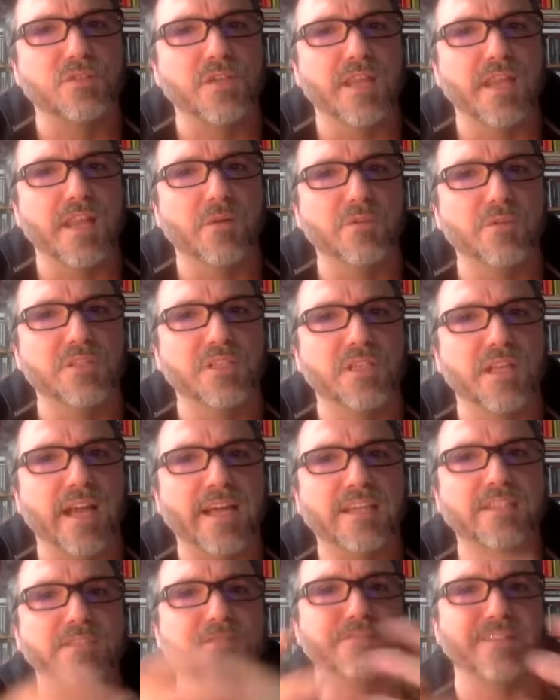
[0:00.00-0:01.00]
together with an
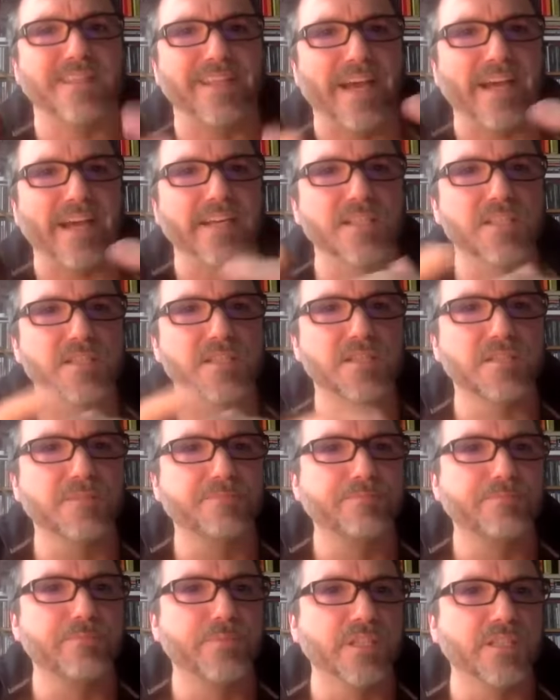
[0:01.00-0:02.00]
active alliance
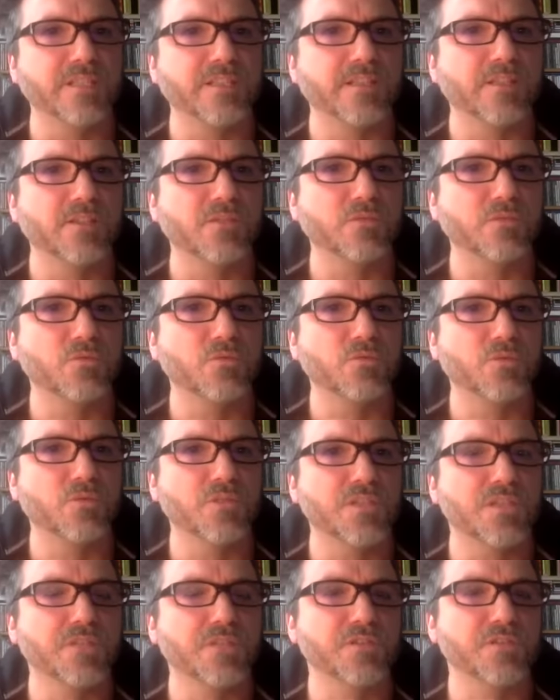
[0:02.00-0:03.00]
building with
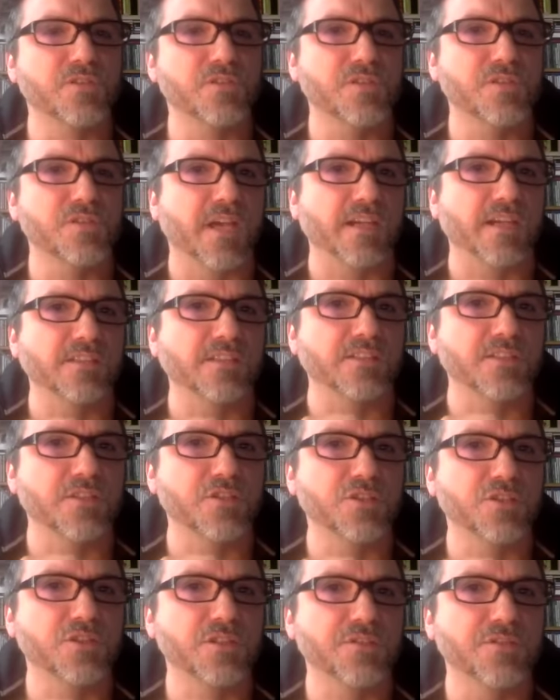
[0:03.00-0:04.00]
civil society
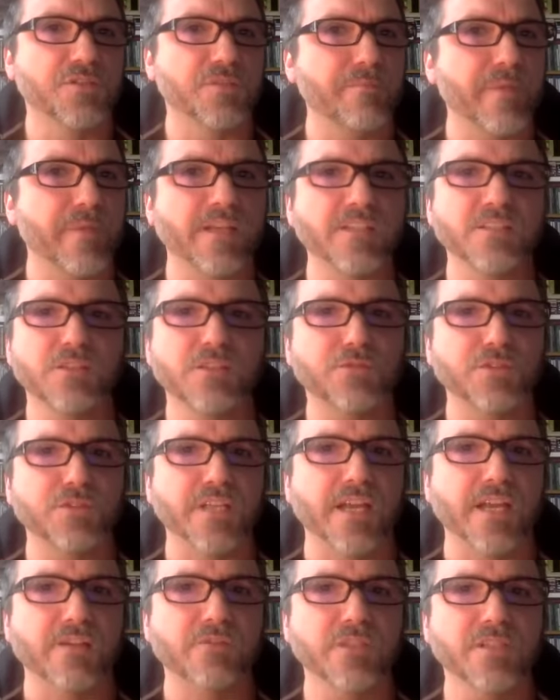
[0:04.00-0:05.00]
initiatives in many different
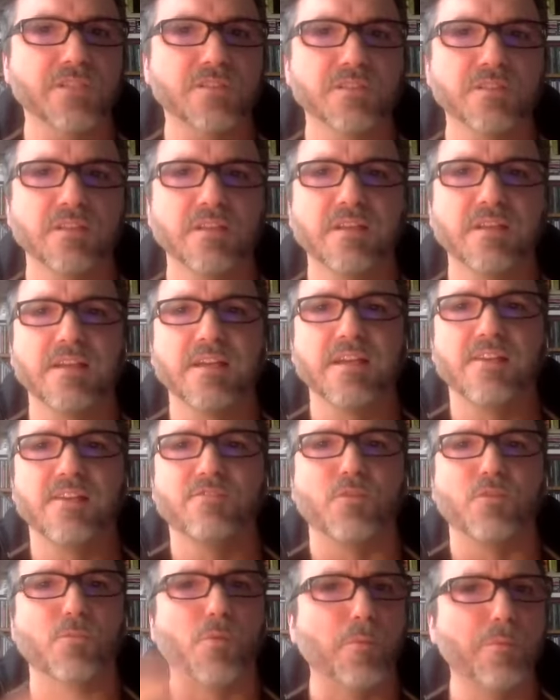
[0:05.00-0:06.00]
areas,
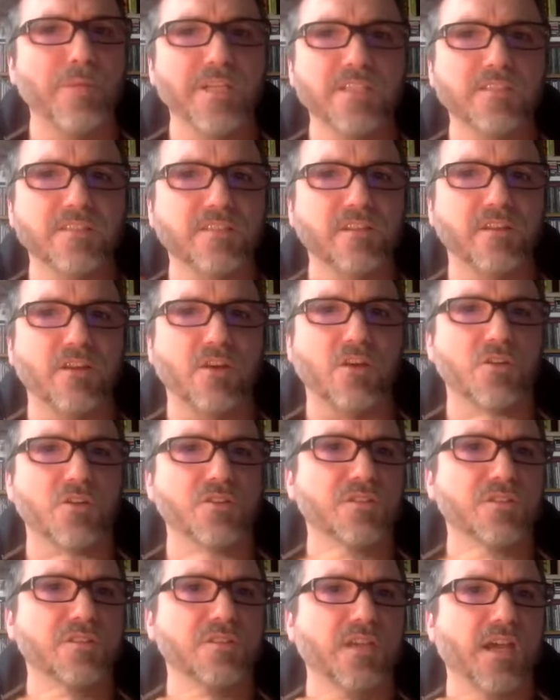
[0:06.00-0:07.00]
for mobility
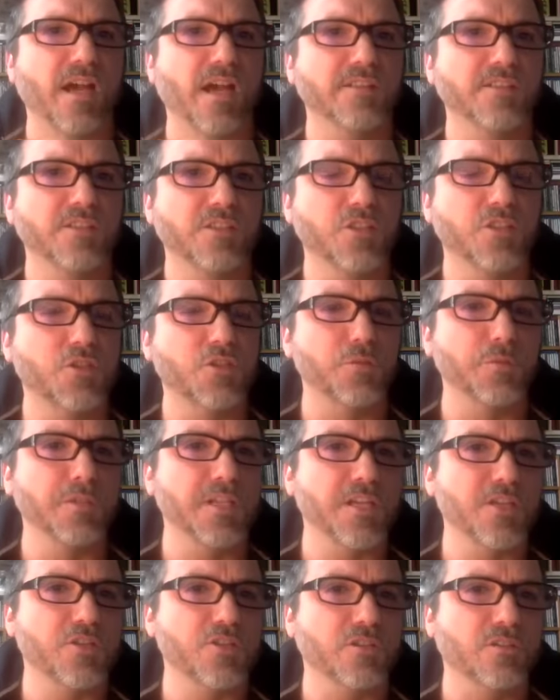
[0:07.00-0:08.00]
laws,
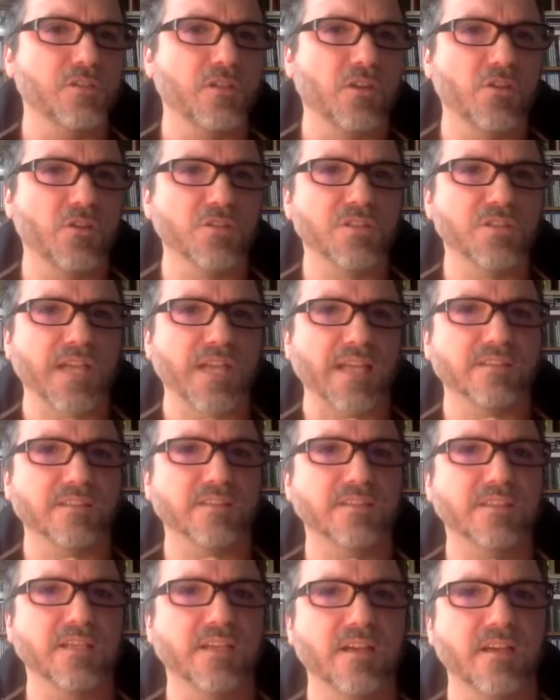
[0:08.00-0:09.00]
anti-discrimination laws,
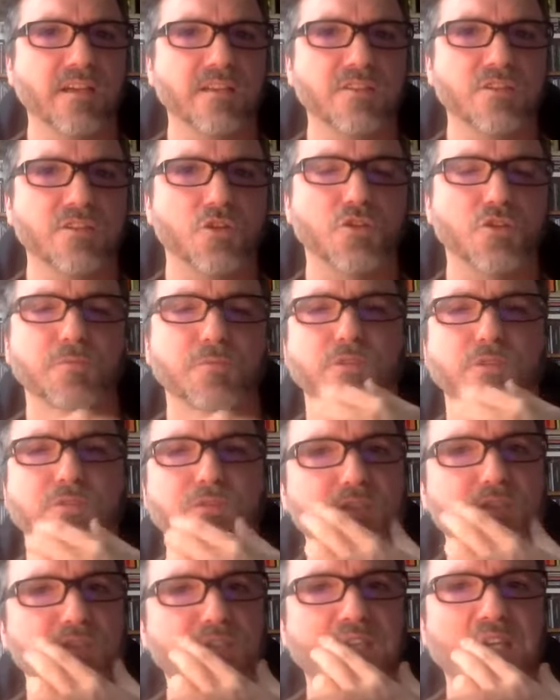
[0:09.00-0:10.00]
healthcare, social
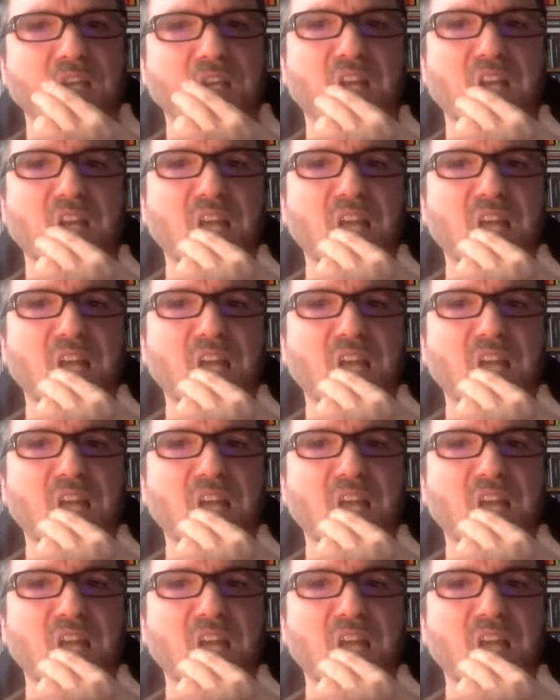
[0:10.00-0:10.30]
provision.